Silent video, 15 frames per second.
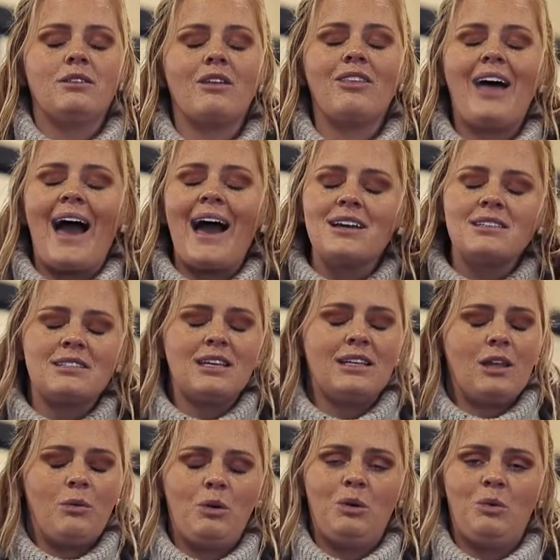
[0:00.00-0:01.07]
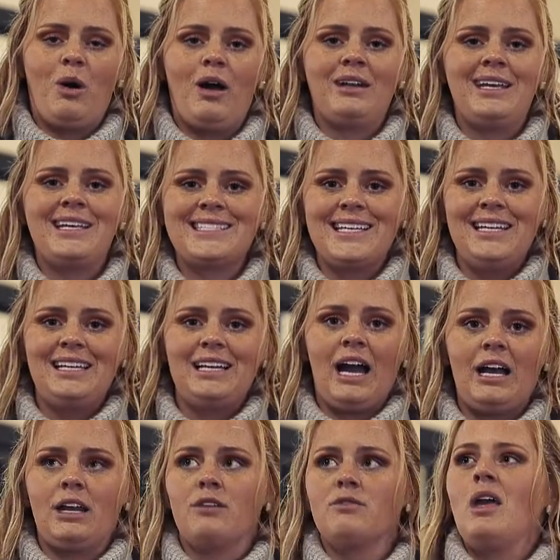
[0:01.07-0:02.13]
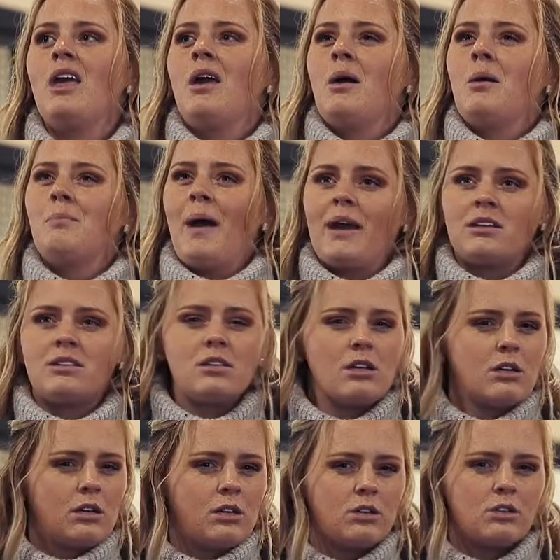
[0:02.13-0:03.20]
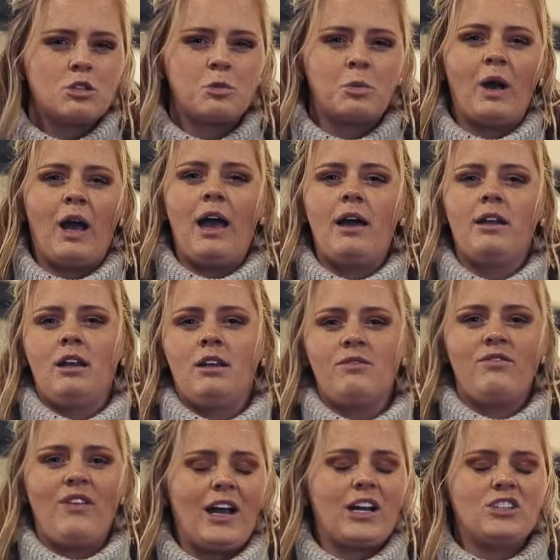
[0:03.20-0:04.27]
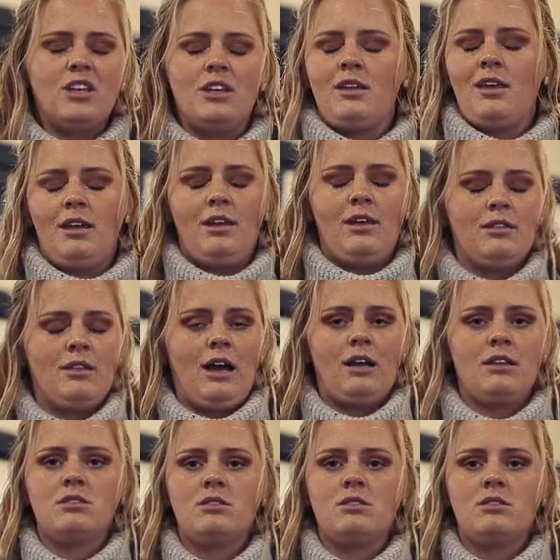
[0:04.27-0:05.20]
The last thing that we want is any kind of bacterial spread, infection, any of that.